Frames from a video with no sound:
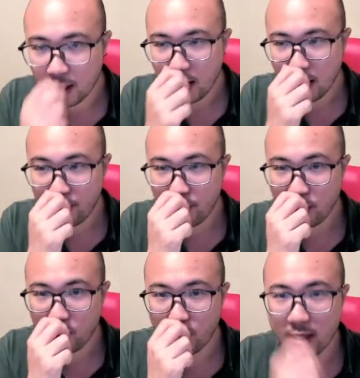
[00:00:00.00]
you
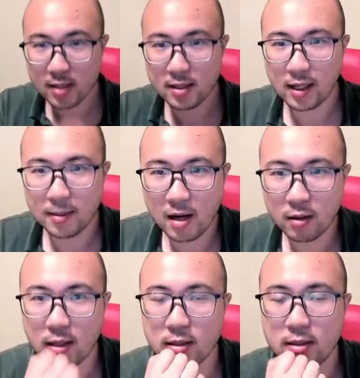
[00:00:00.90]
really think about
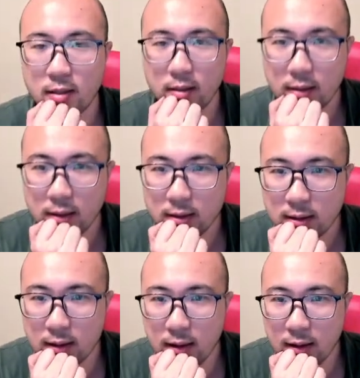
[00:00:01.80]
it, it
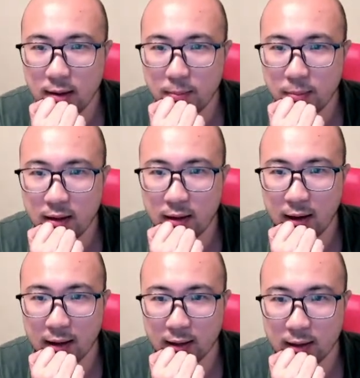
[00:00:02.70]
can be
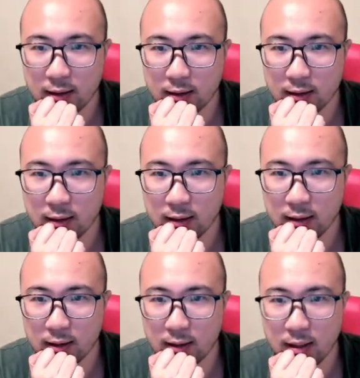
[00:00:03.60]
like
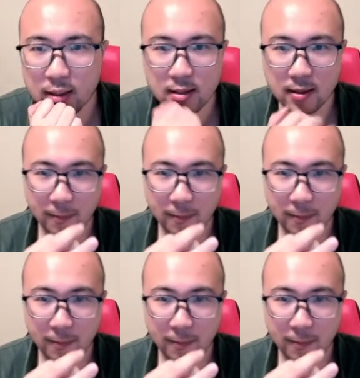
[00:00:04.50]
this.